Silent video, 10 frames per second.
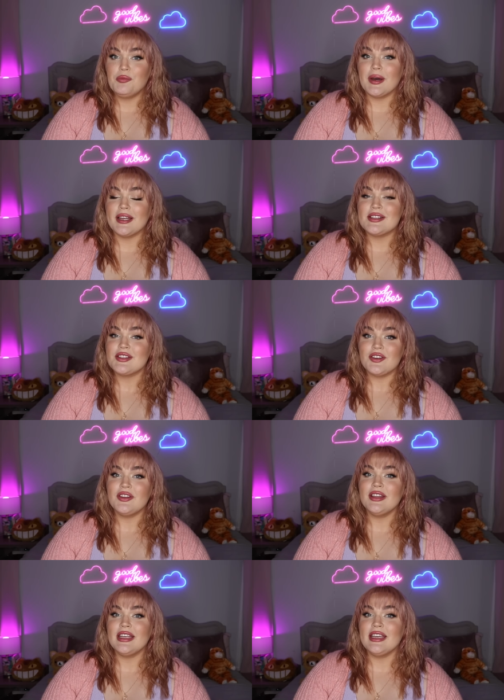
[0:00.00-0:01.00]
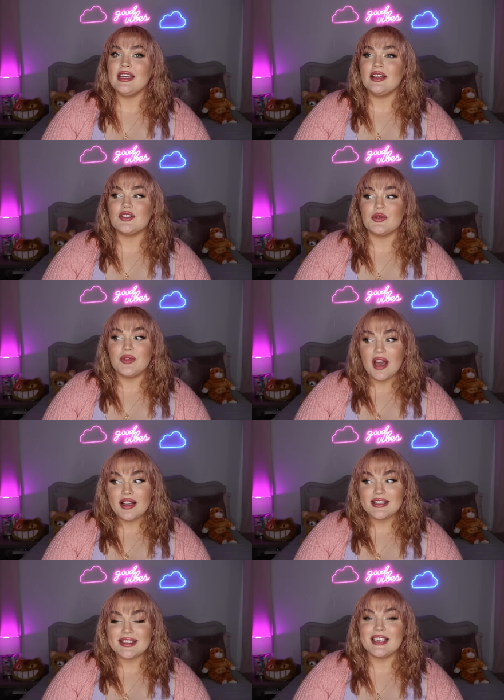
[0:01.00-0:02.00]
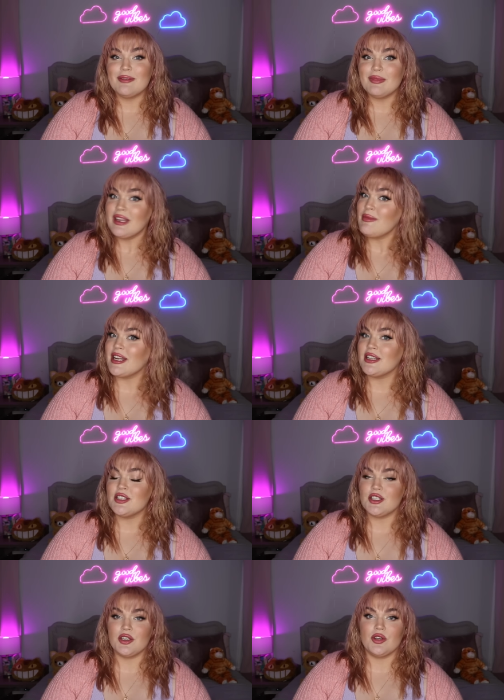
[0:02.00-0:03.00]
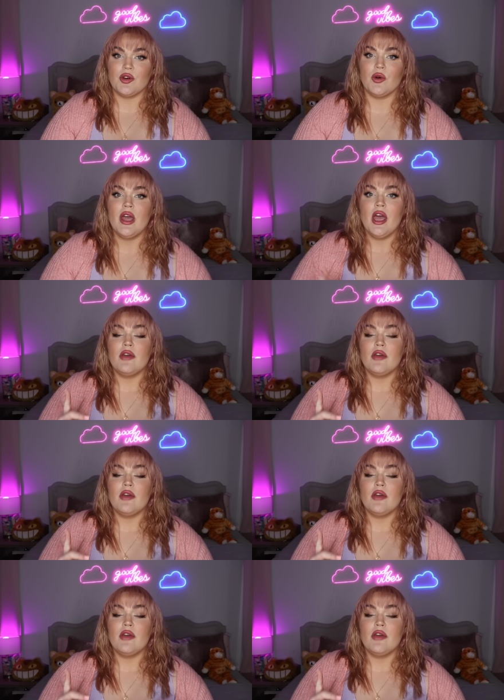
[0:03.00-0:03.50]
but certainly do not seem limited to,